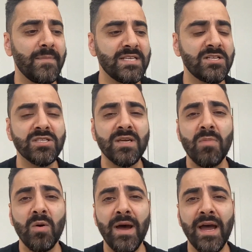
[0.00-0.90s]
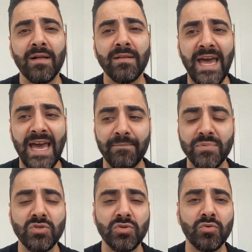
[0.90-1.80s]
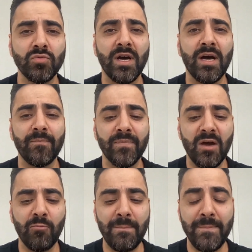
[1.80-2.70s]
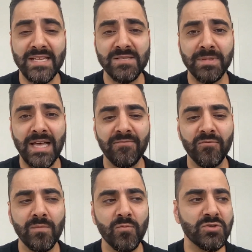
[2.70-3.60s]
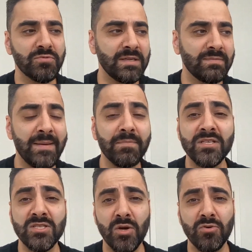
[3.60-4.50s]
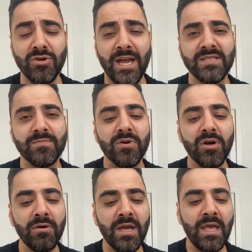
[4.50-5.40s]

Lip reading: essentially a mobile app to a web-based platform, which we label as Notetracks Pro.